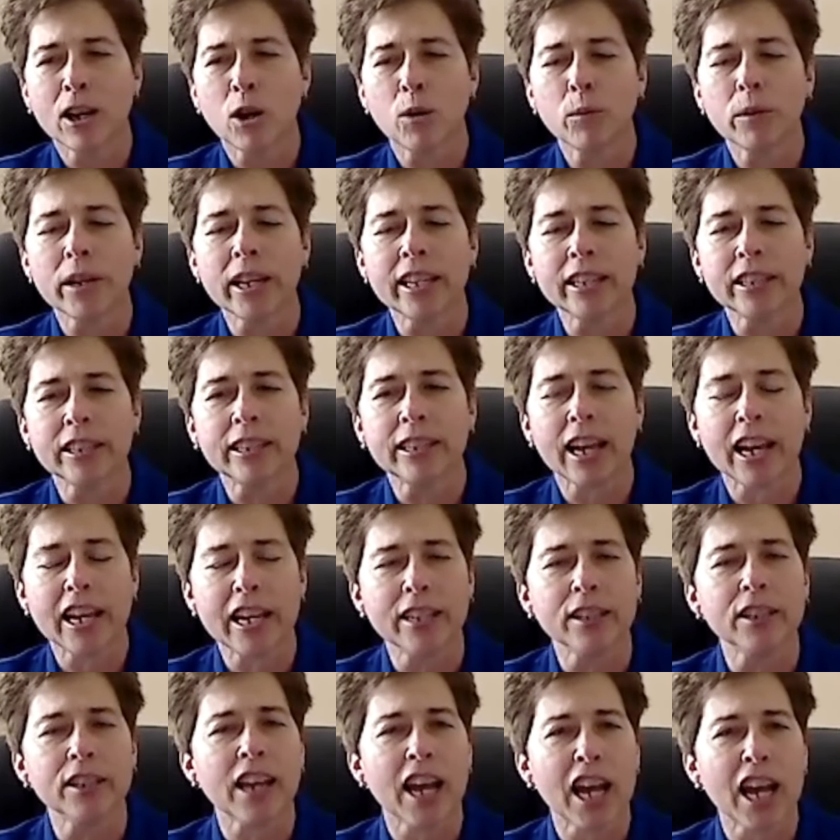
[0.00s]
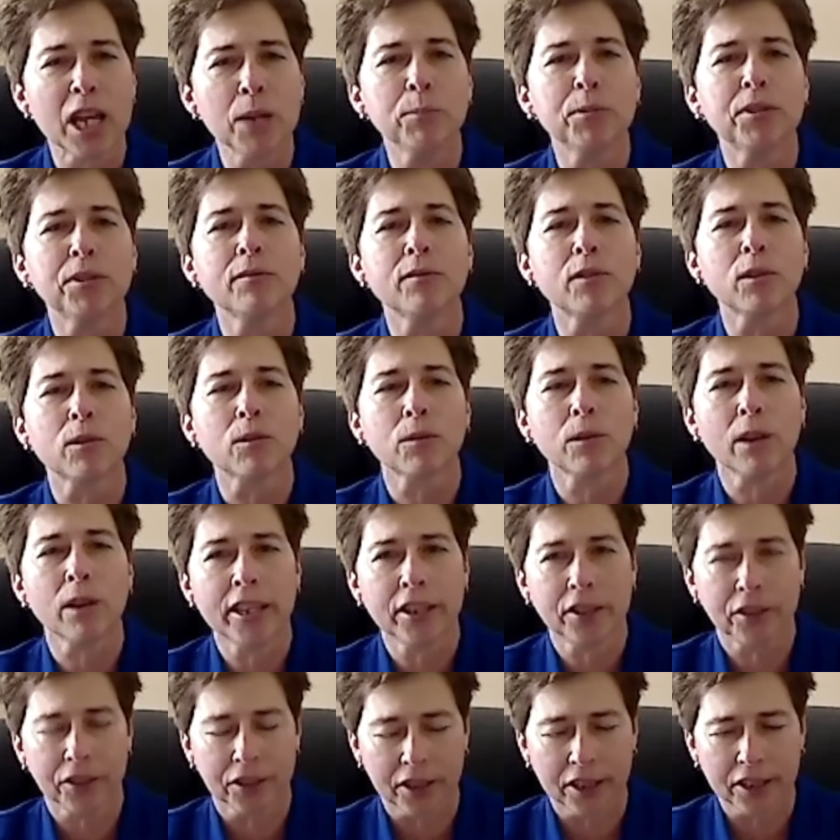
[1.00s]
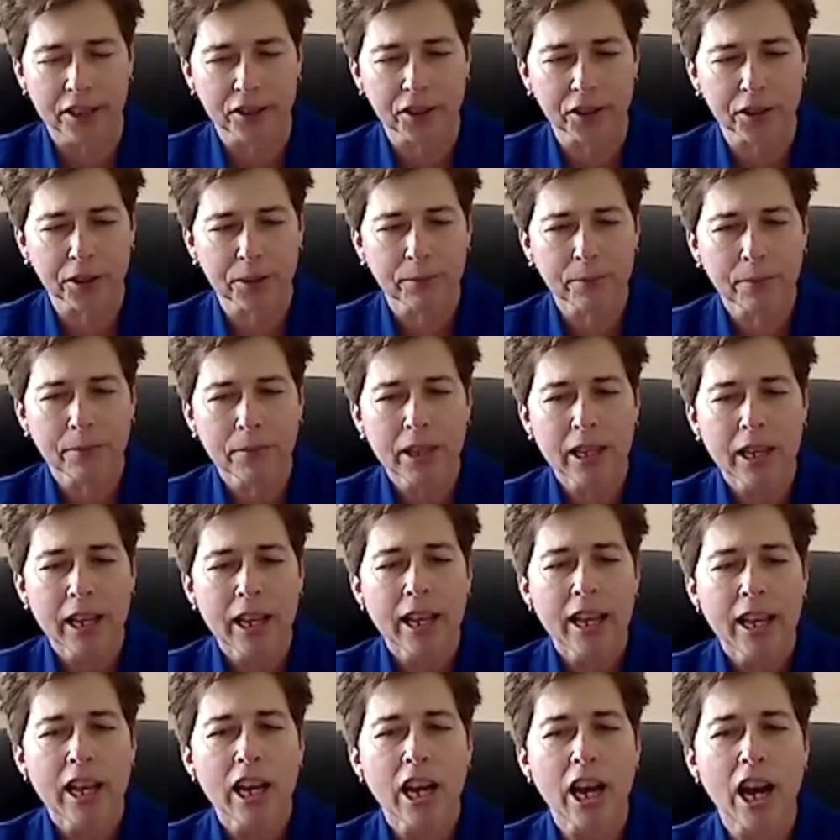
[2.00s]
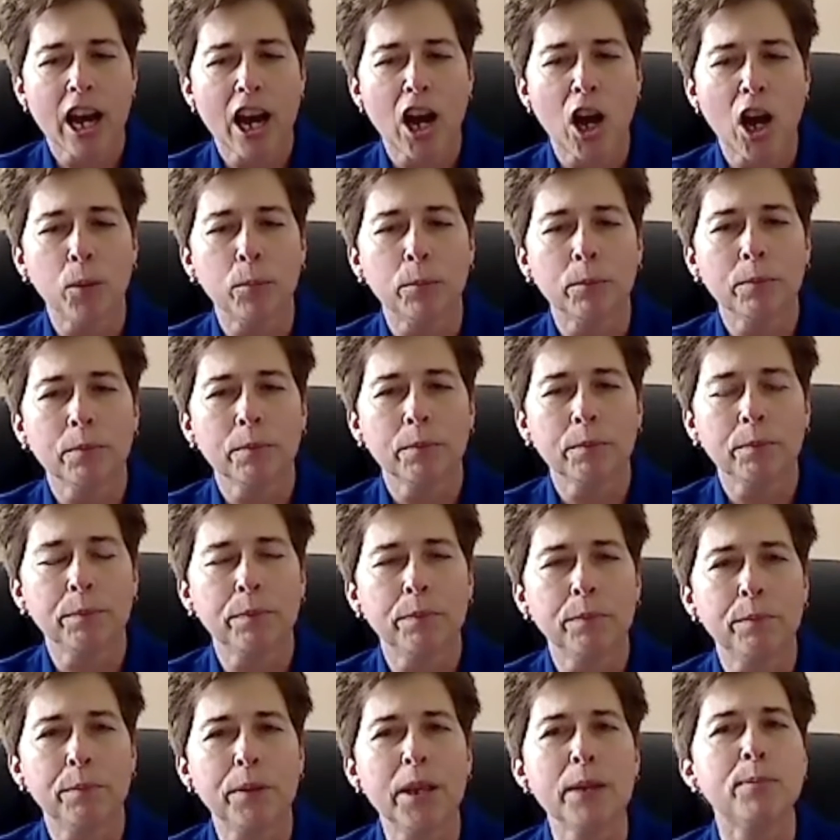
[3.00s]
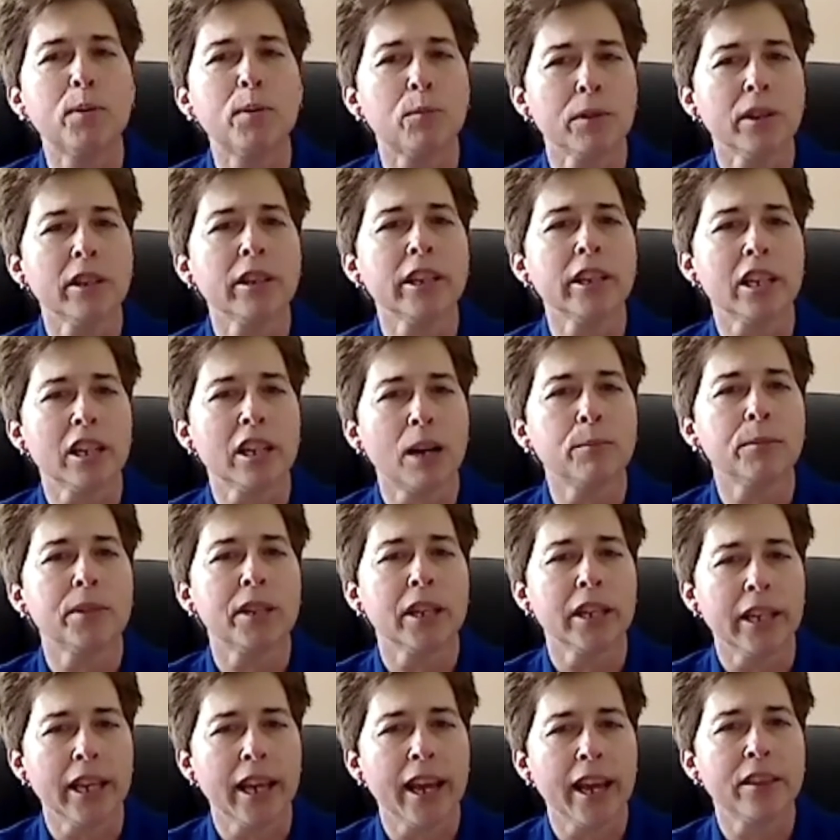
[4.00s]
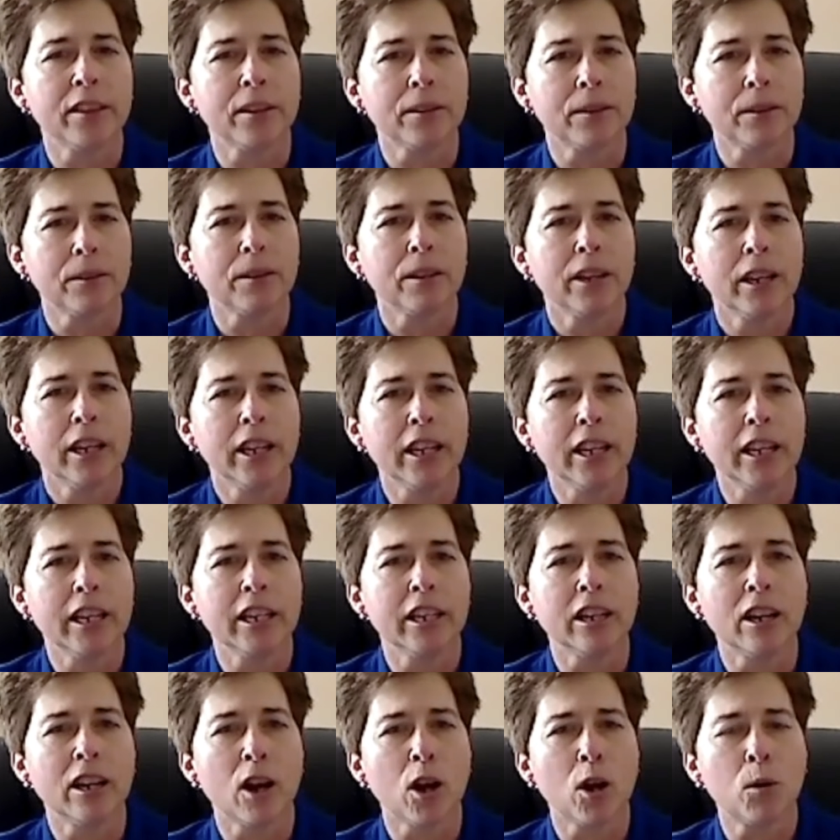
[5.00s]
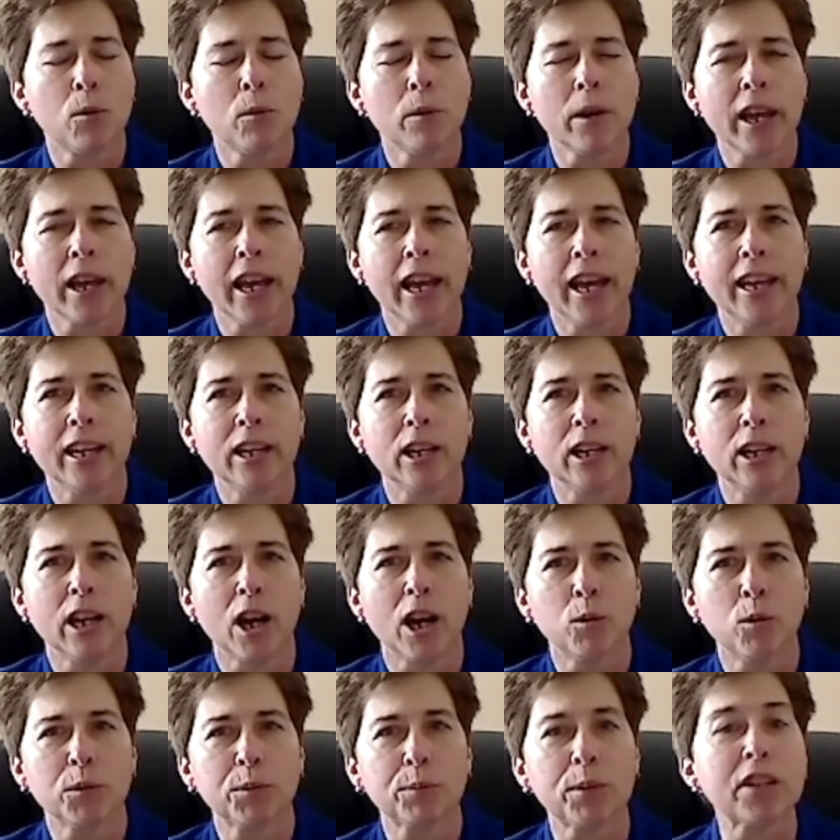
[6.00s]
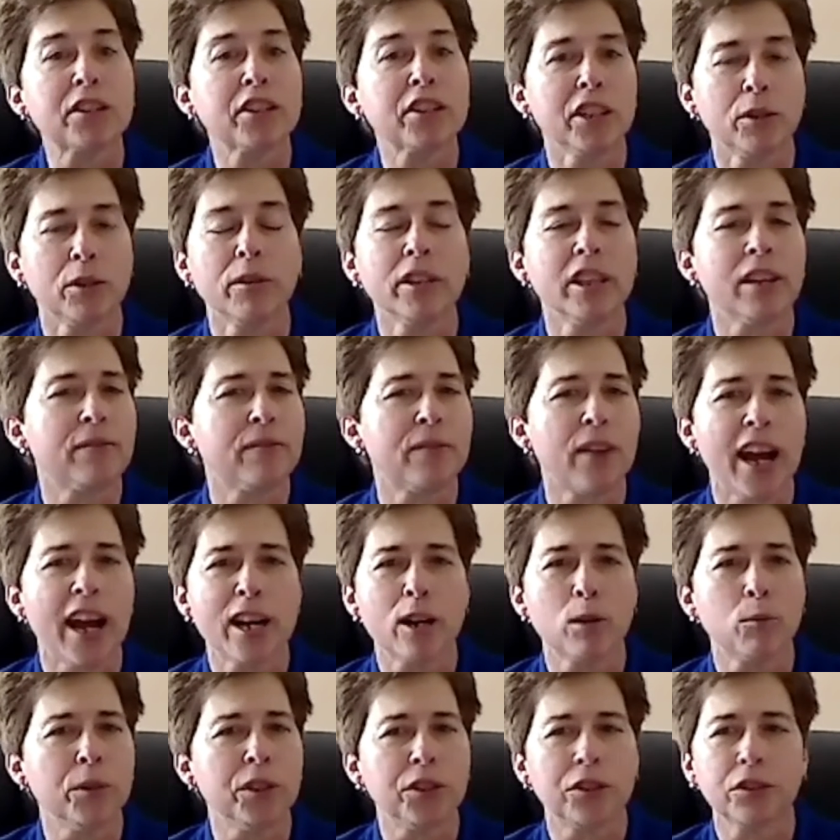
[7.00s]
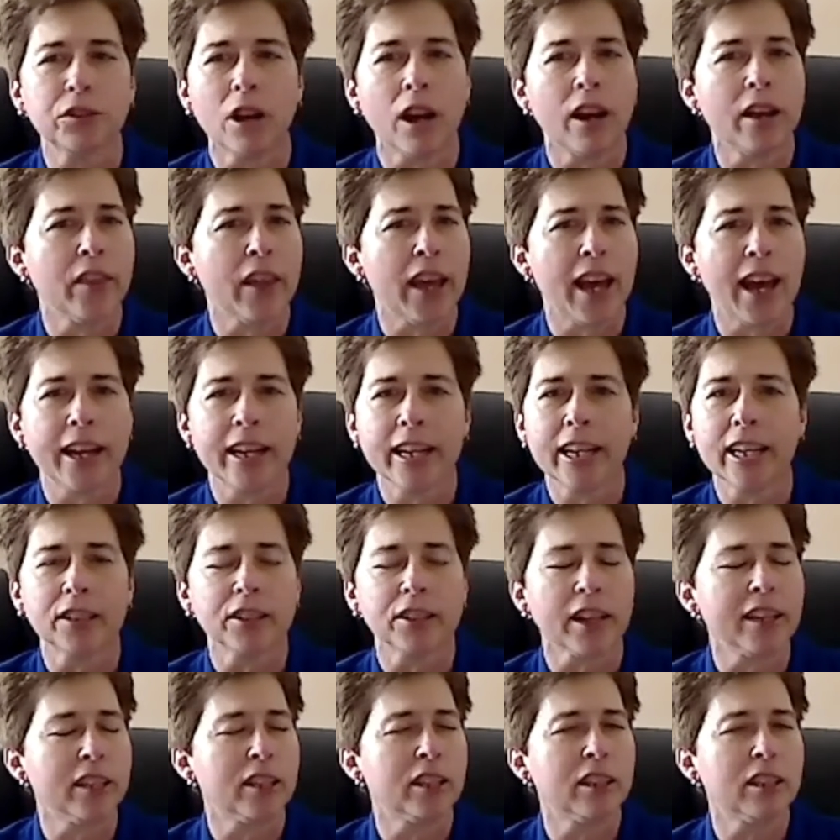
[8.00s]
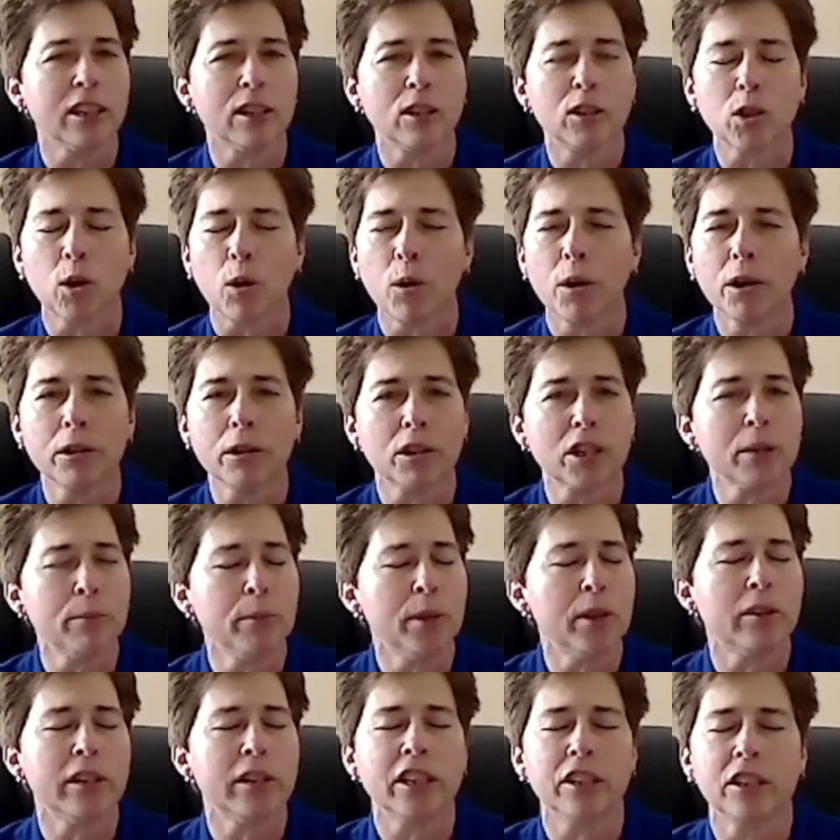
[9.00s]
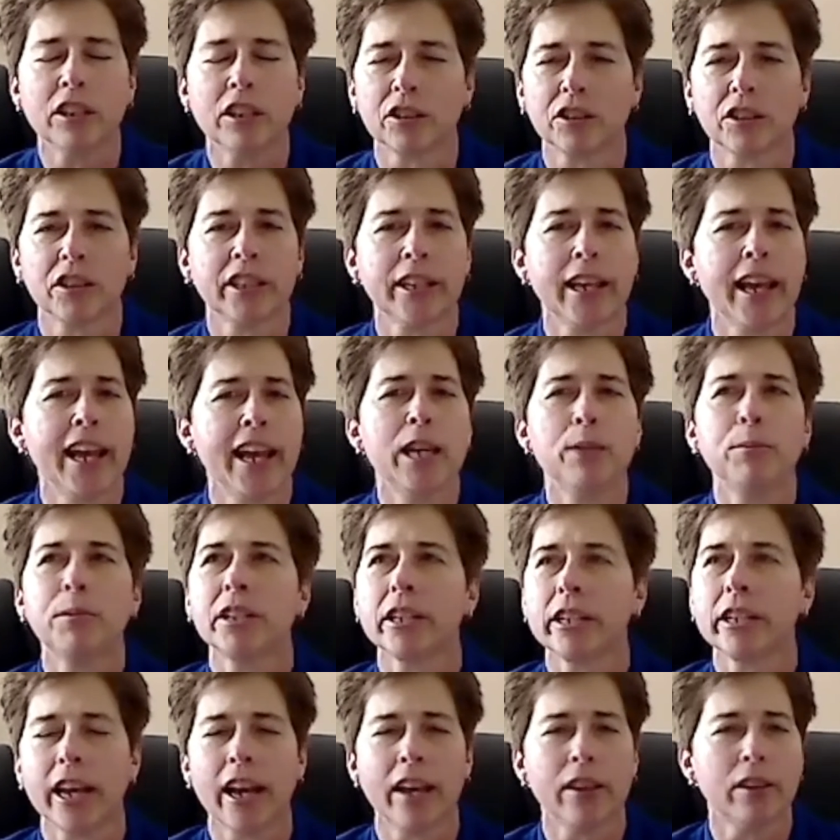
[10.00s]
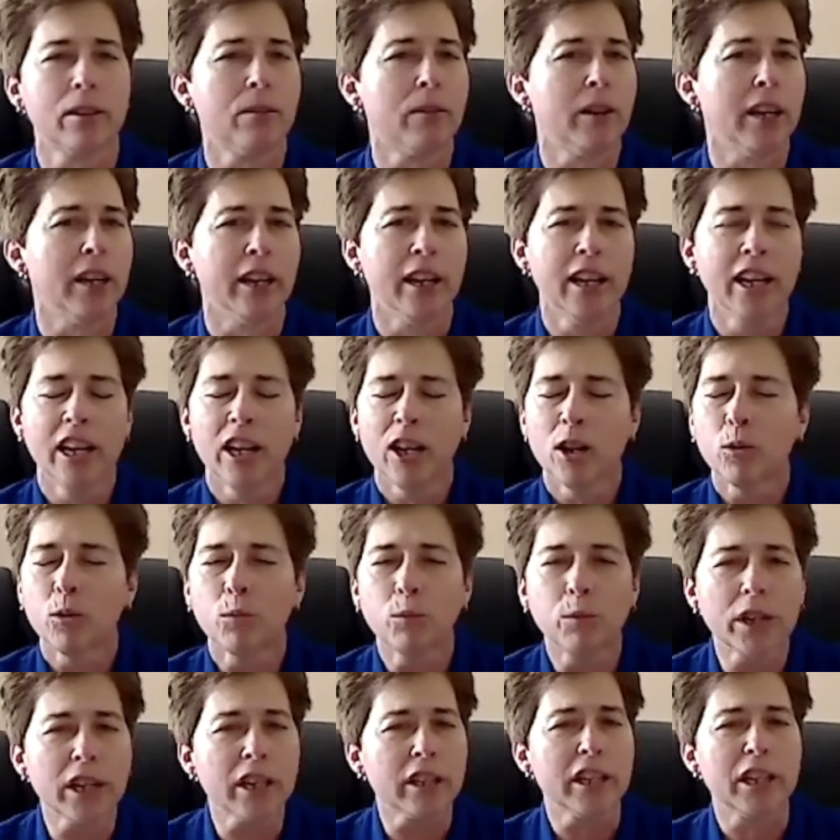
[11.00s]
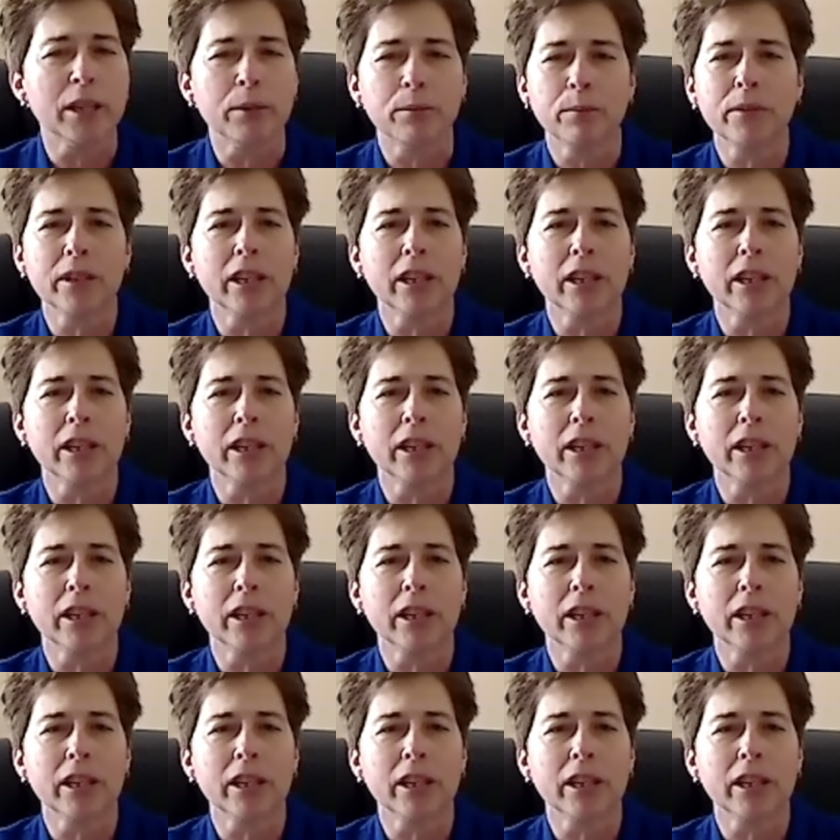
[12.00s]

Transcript: in times of crisis, um, people really come together, and especially during the fire, we saw that. It's like the Hoyle community just came together and really,